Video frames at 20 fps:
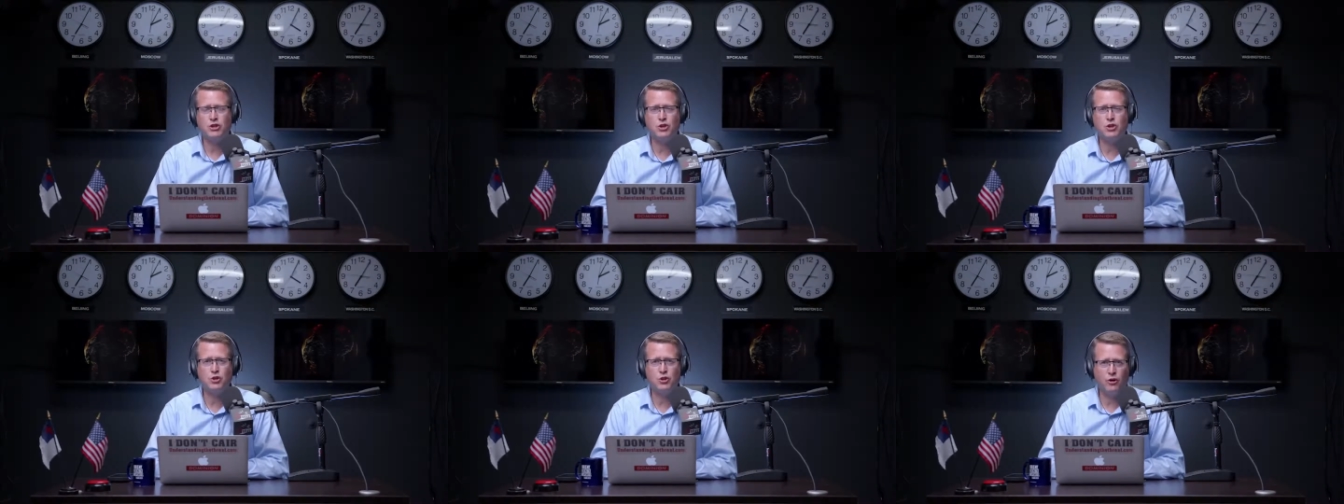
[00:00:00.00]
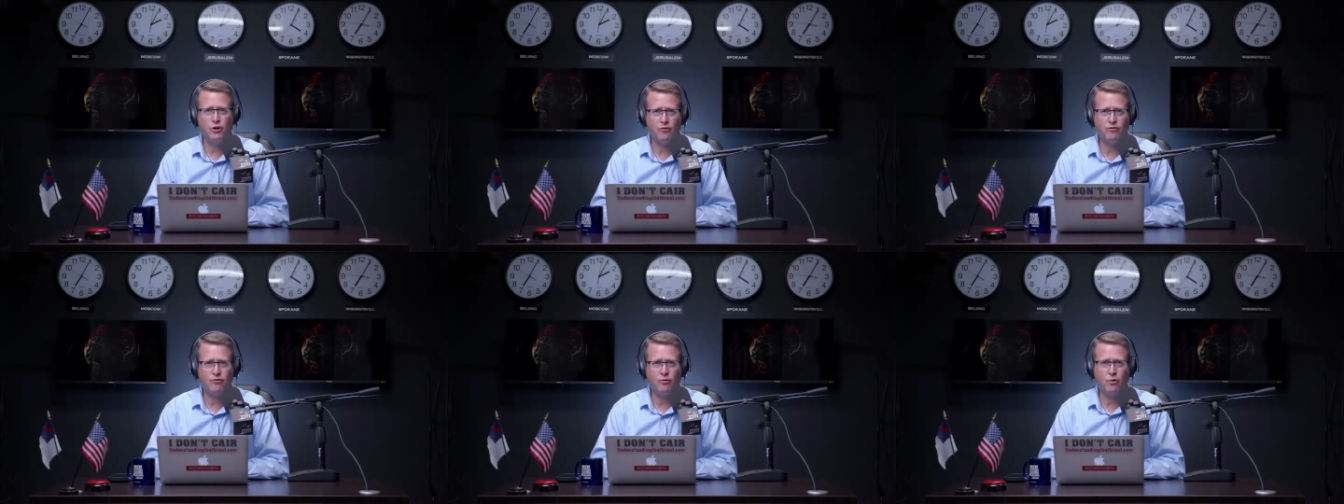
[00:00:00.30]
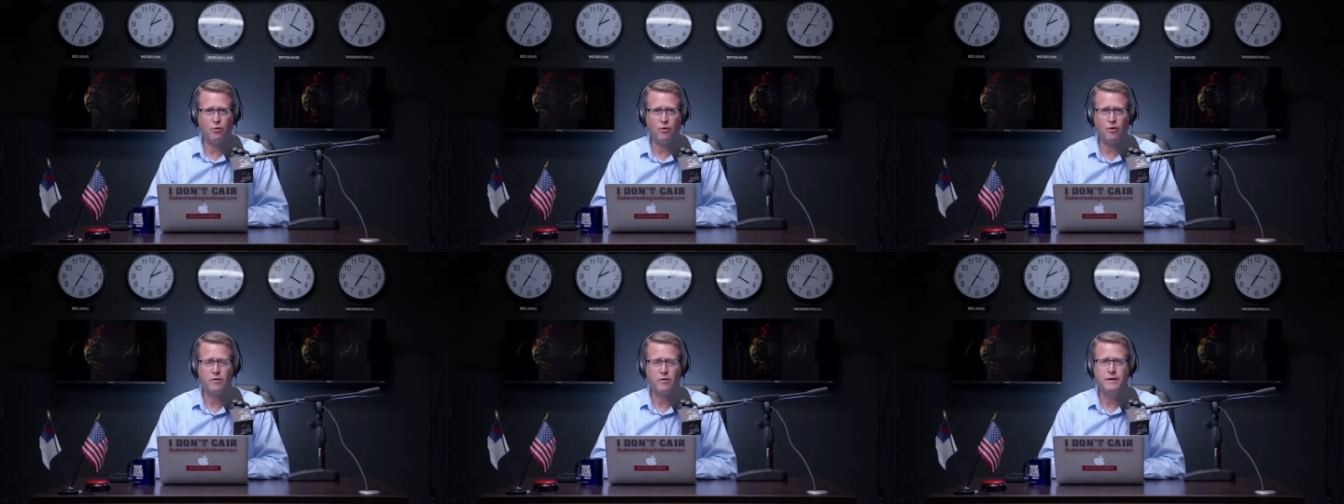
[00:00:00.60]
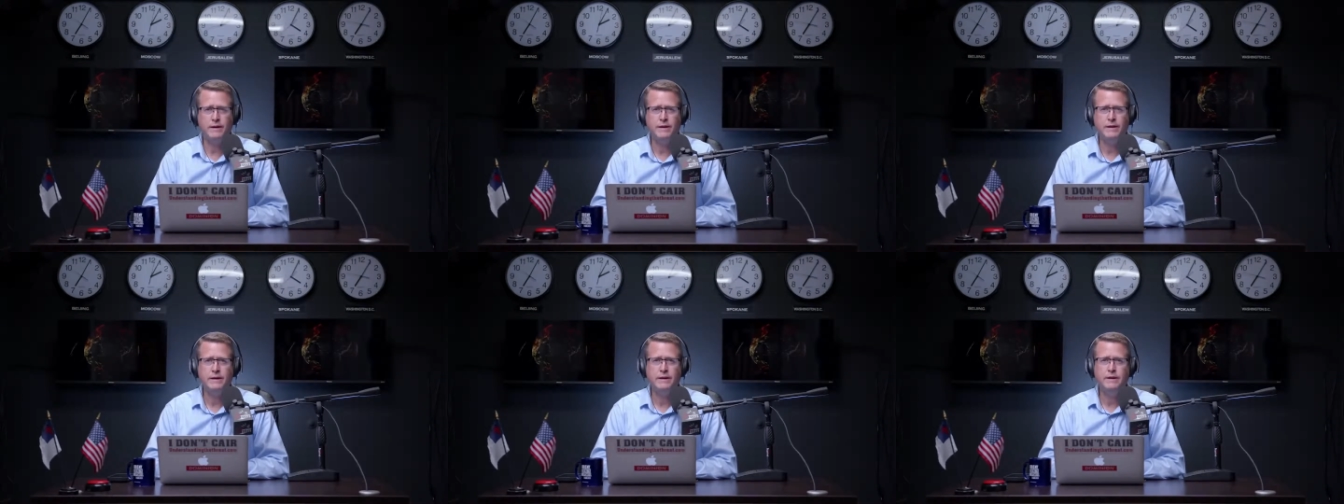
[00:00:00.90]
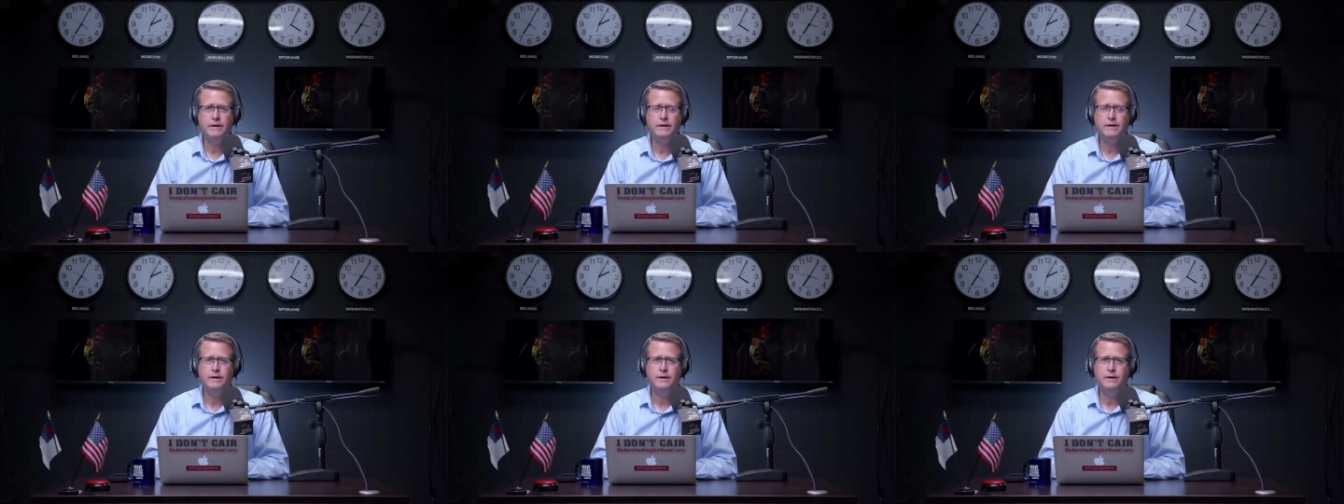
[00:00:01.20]
to look for
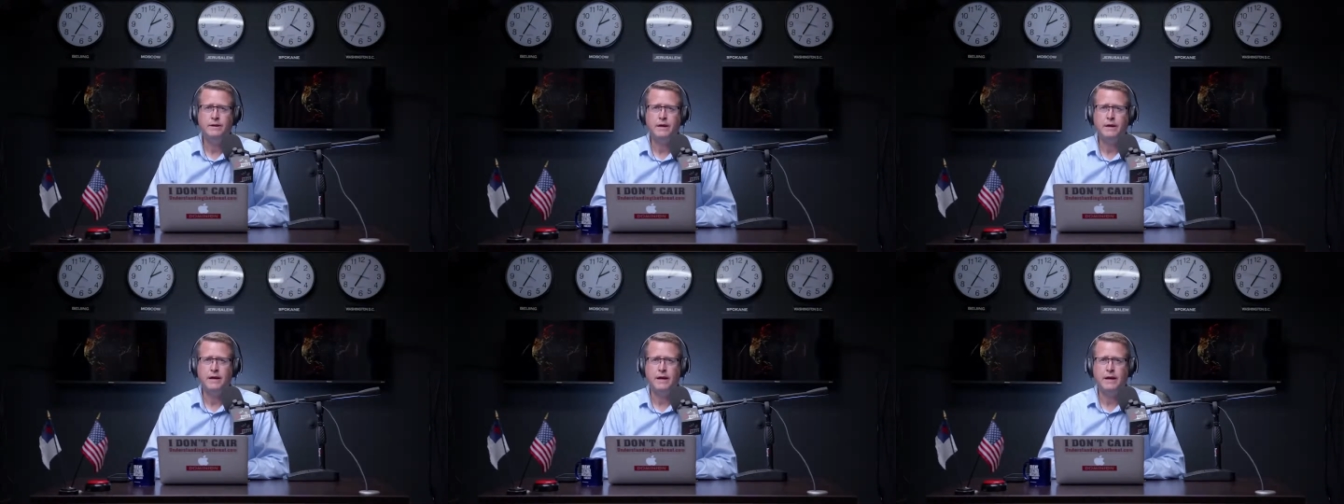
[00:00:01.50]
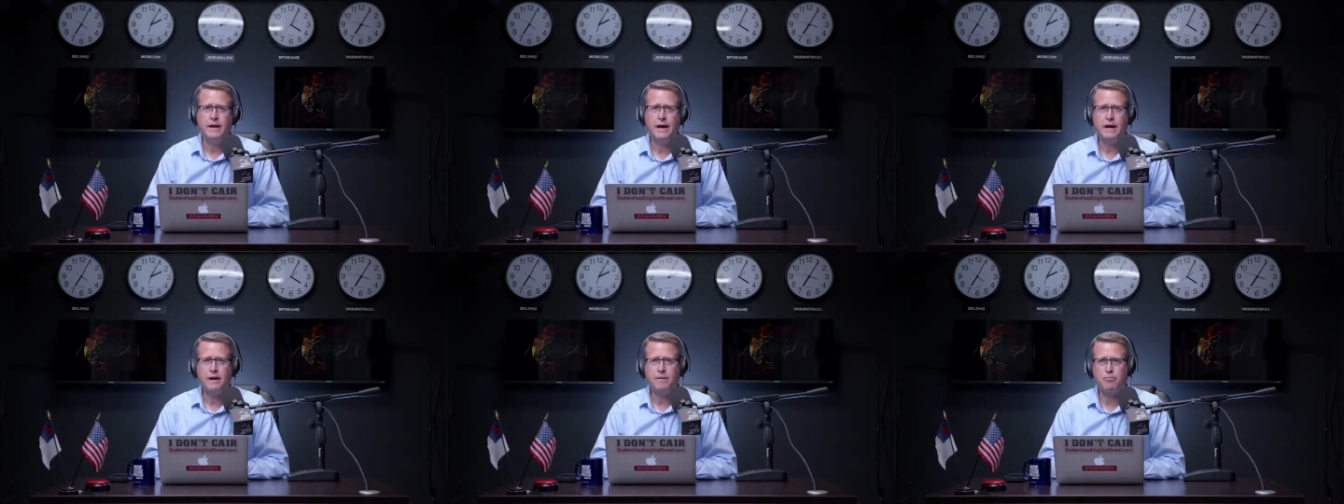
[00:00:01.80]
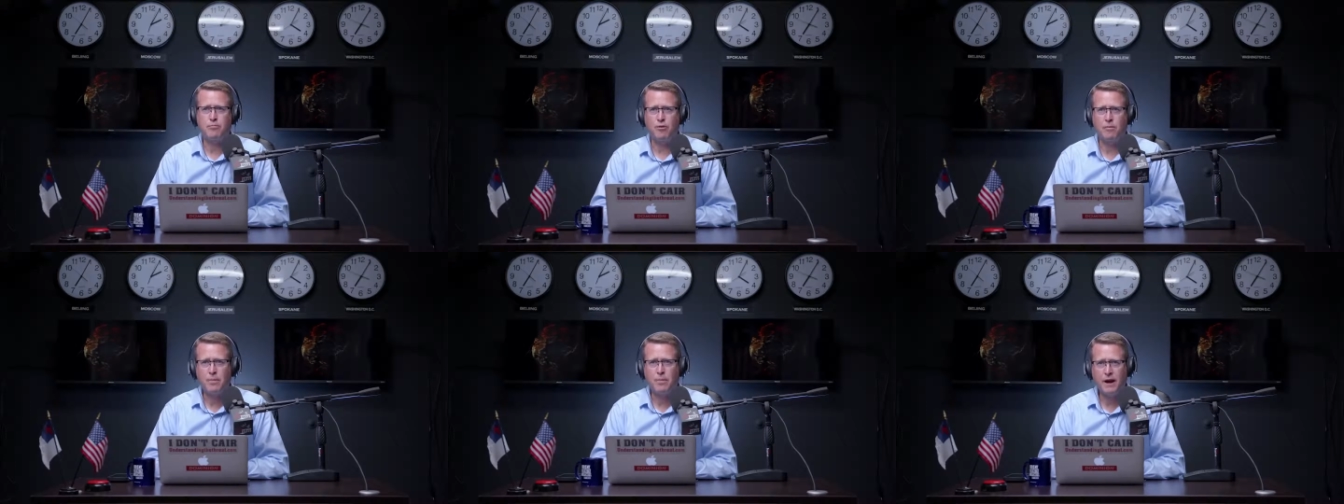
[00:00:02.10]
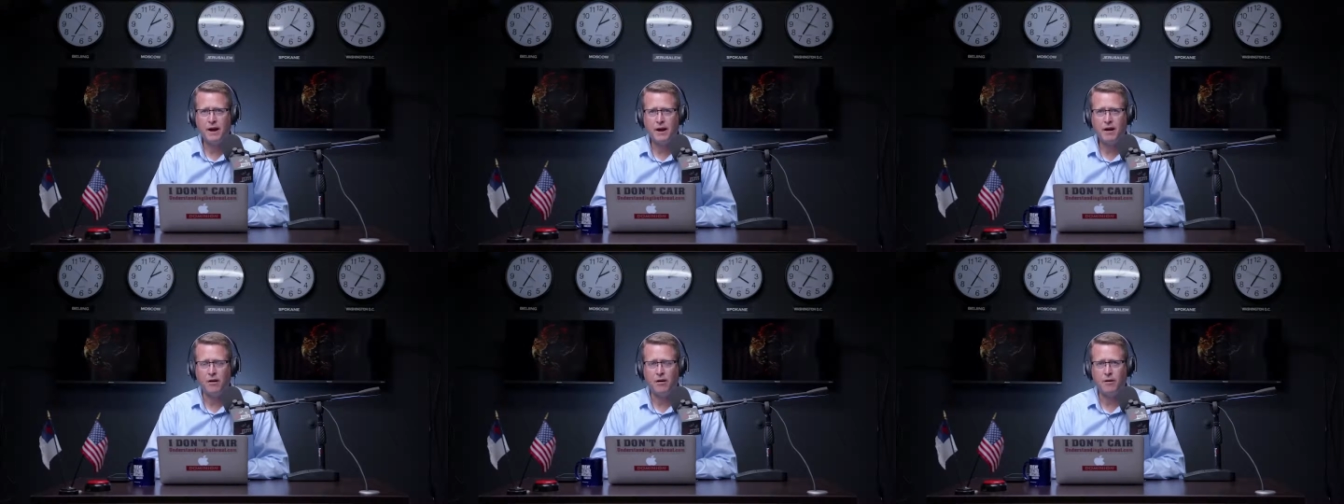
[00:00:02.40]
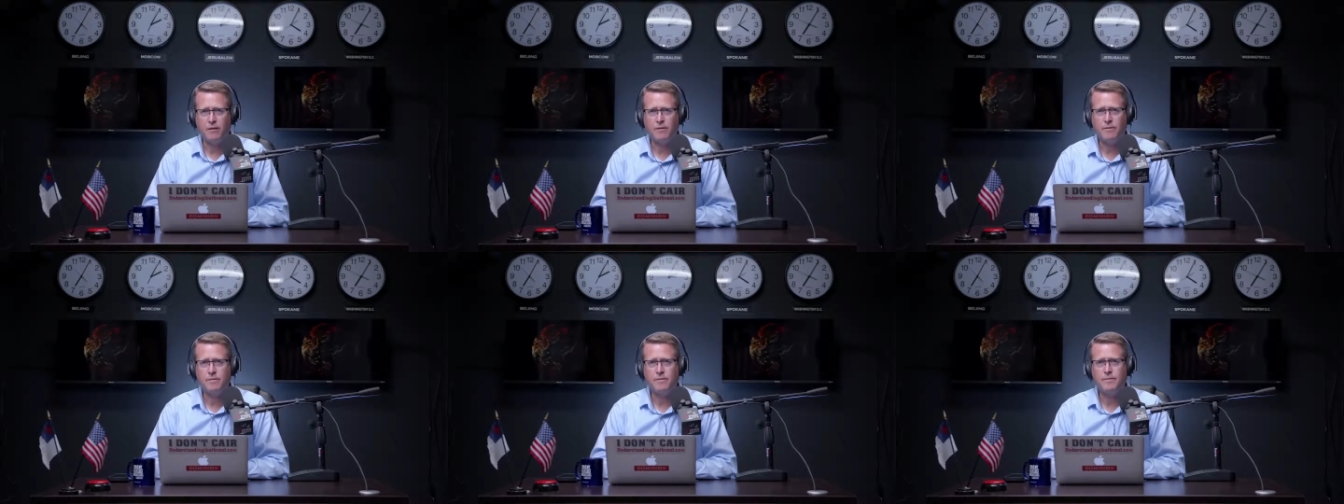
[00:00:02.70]
and how to
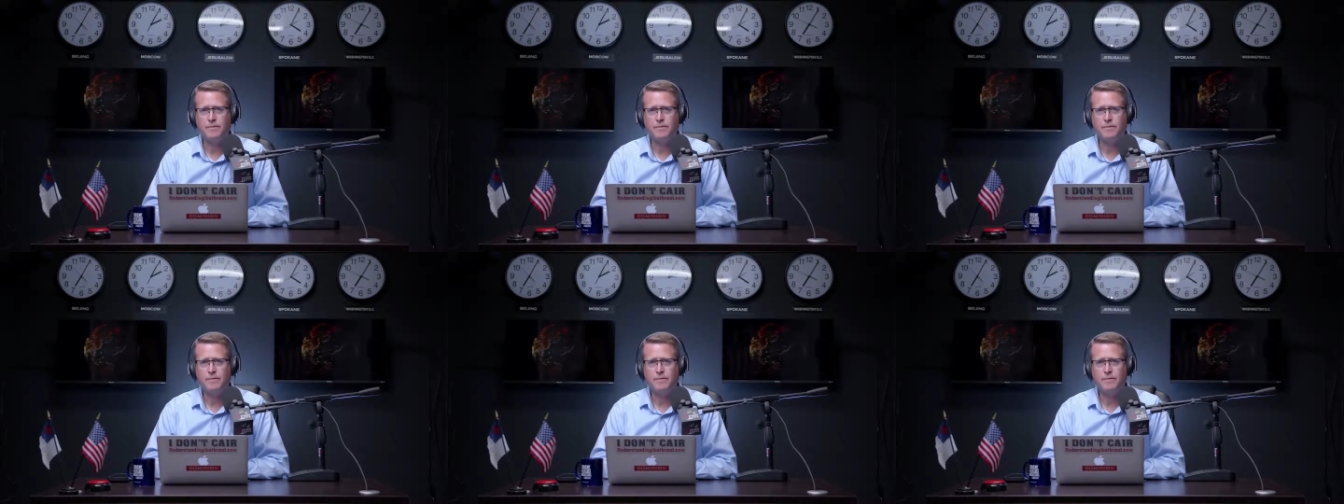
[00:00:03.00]
prepare.